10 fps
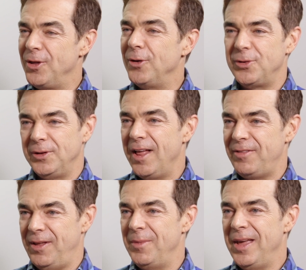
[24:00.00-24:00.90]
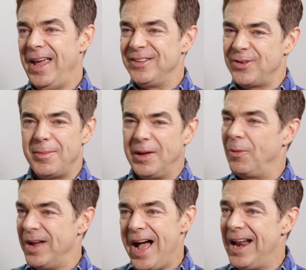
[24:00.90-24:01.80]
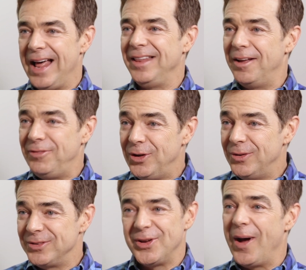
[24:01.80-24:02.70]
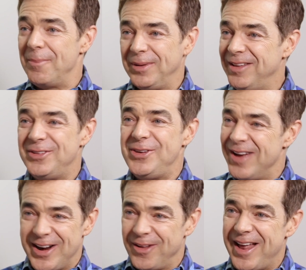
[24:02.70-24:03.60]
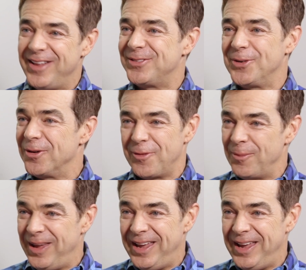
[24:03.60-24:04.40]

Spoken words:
for those who love them. And so I'm like, well, God, I love you. So I'm believing you got all that in store for